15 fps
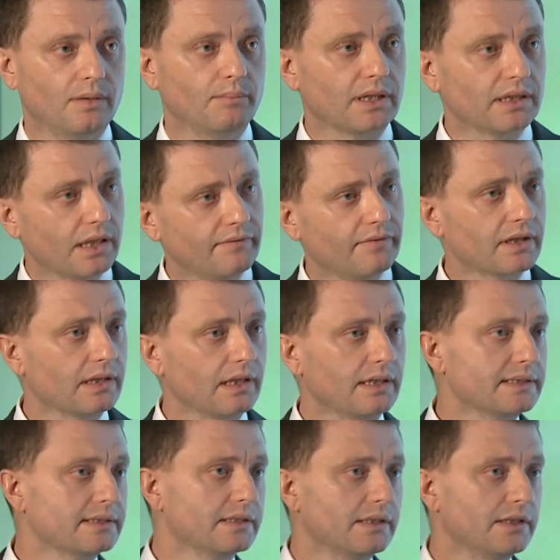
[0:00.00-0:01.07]
But
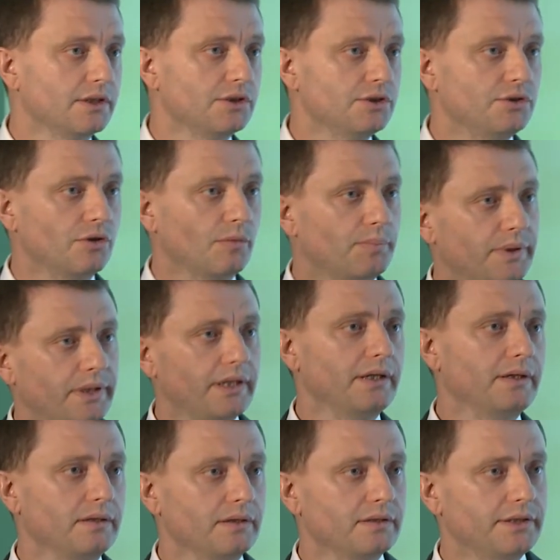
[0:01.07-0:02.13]
nevertheless, to
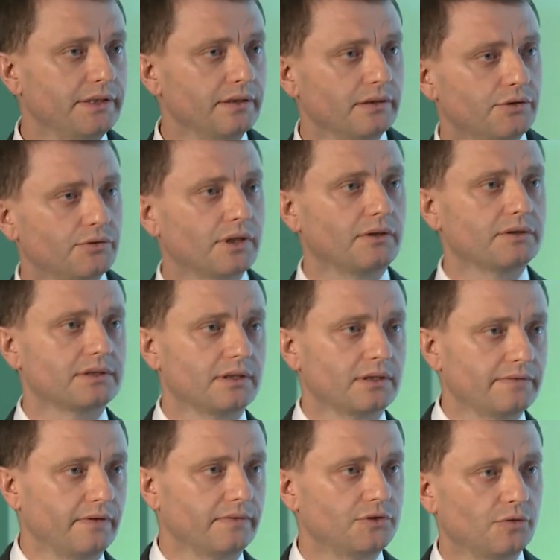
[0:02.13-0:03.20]
obtain, till
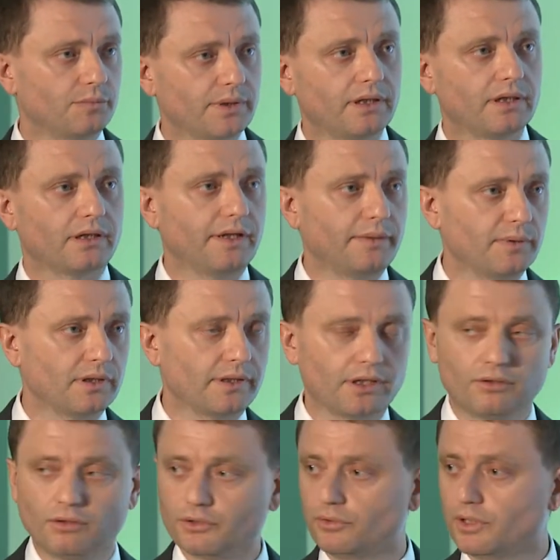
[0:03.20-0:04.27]
2012, to obtain a criminal
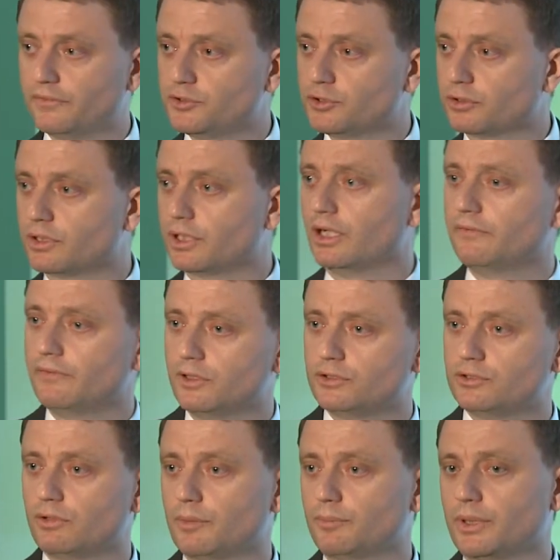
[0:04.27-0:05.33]
record, you have to travel
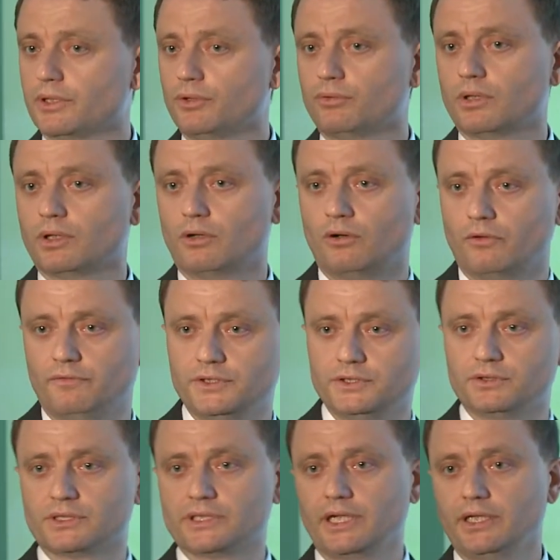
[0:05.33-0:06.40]
to one particular office,
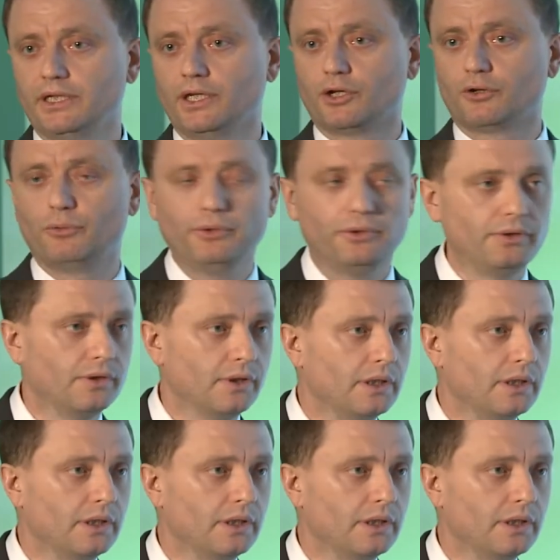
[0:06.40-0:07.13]
to stay in the queue,